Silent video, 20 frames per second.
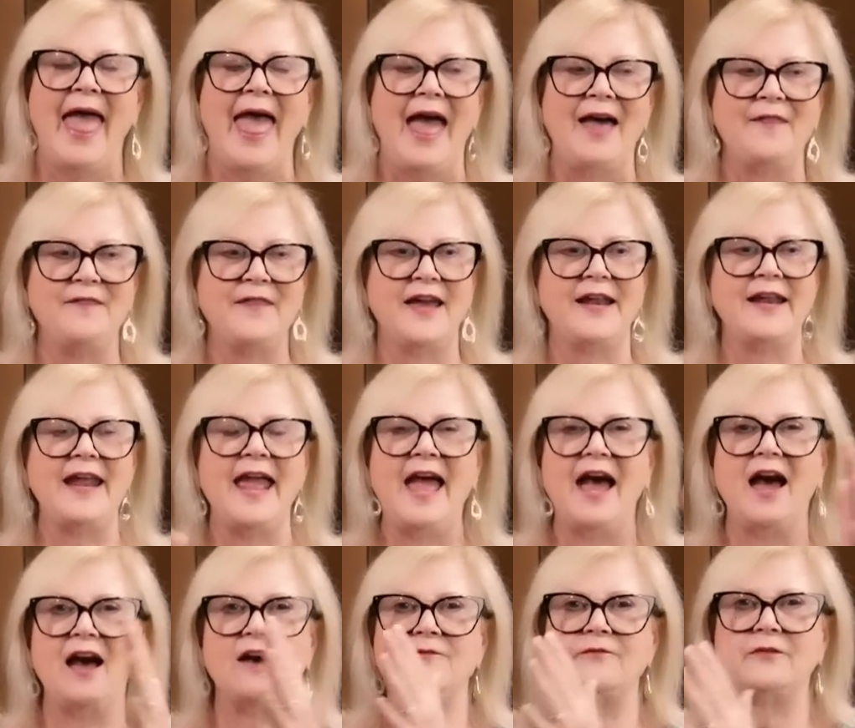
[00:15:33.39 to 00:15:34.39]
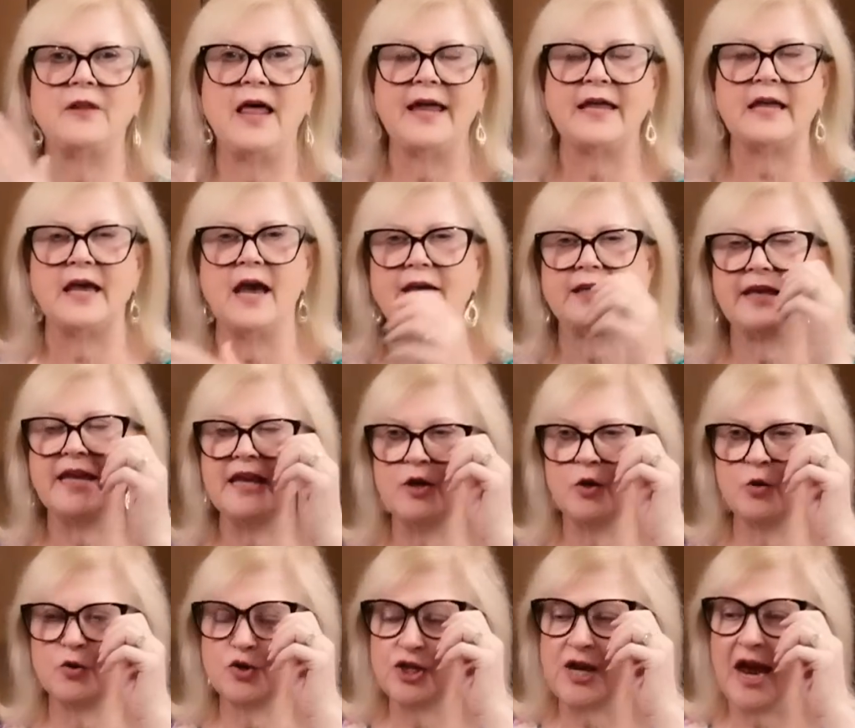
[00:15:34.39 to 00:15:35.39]
and then have like a
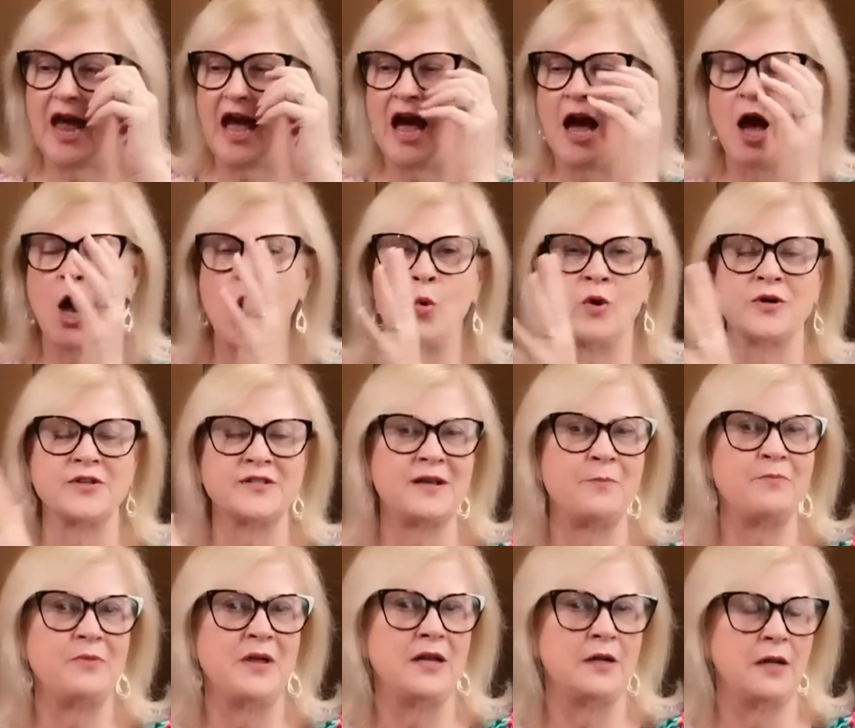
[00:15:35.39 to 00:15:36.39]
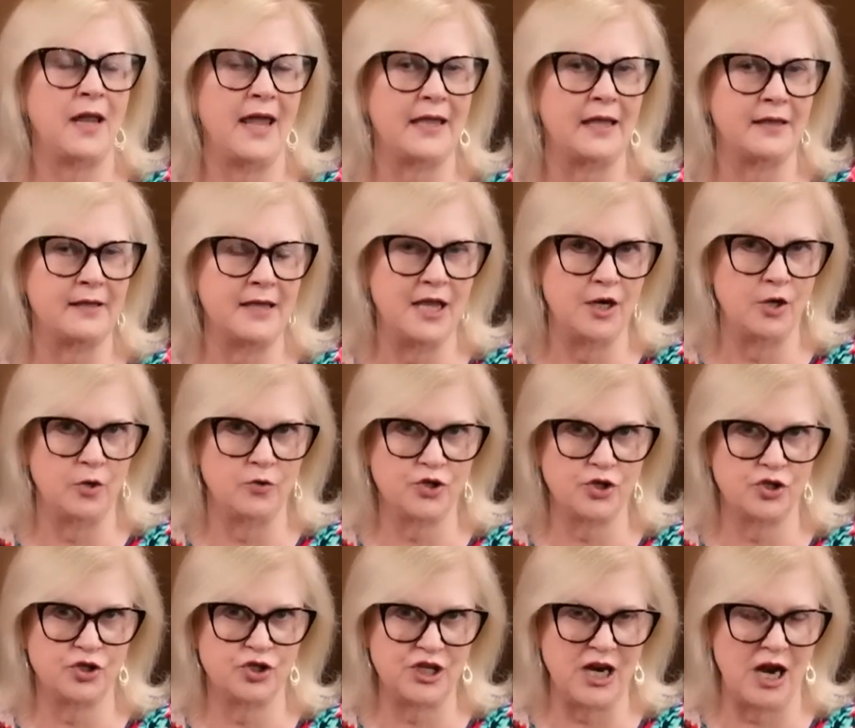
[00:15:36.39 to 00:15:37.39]
keto chow or something like a keto
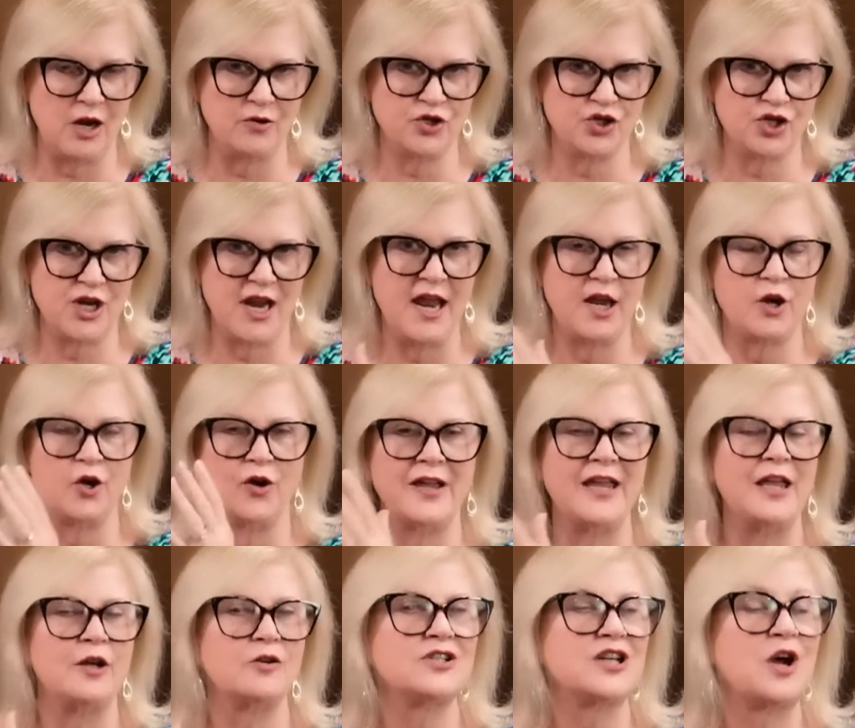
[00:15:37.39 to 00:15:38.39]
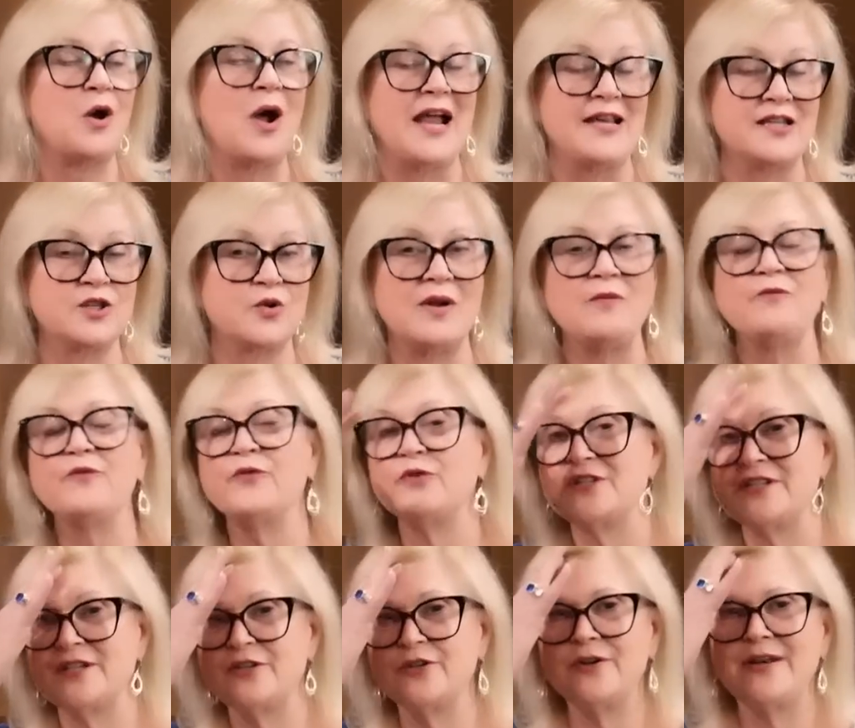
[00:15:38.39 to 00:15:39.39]
chow shake or keto chow ice cream for
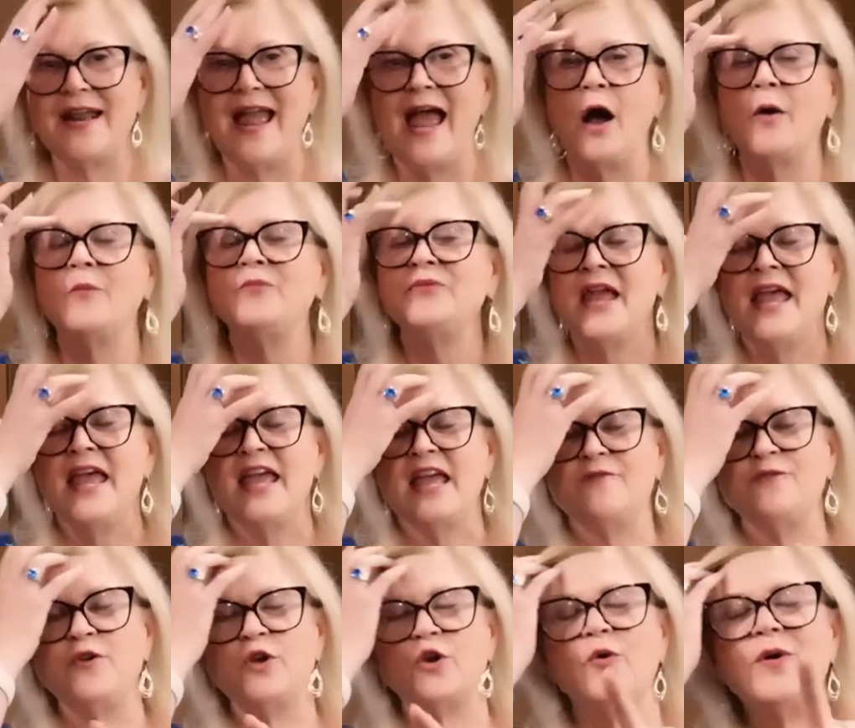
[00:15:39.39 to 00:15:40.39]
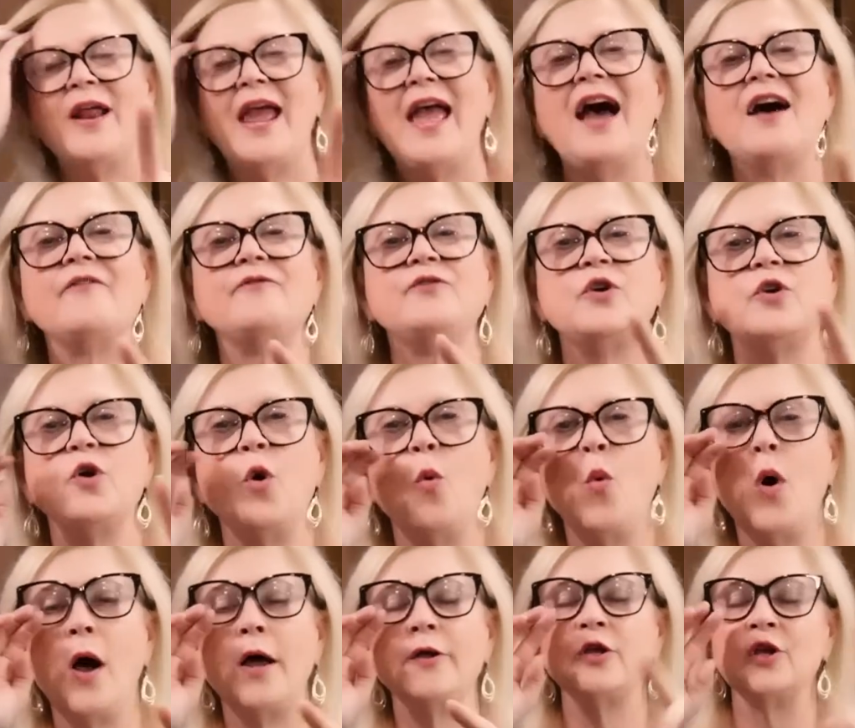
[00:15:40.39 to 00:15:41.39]
dinner now. If you don't have, you don't
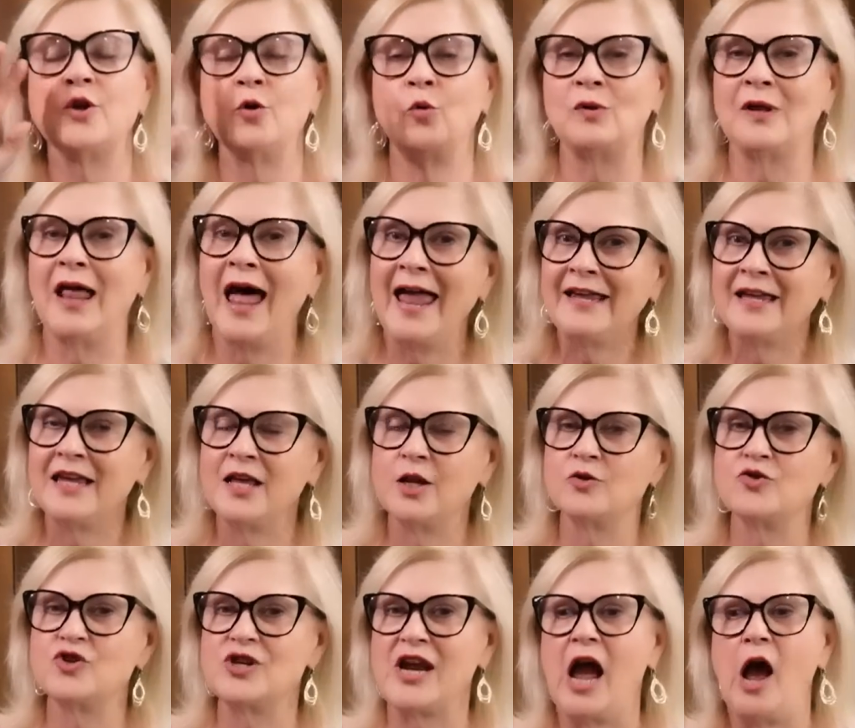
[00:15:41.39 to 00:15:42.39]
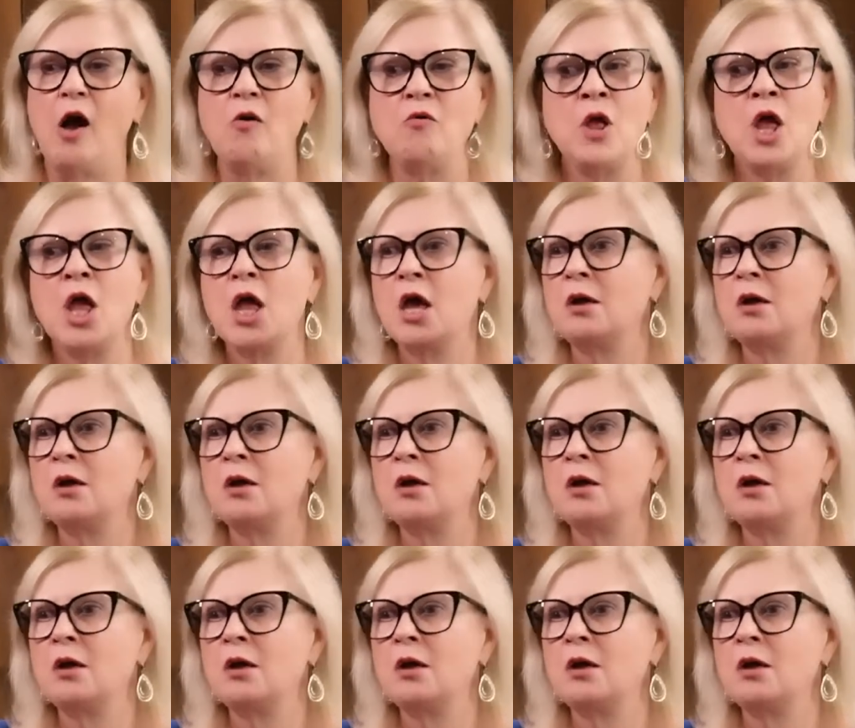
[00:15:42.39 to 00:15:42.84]
want, you don't like keto chow,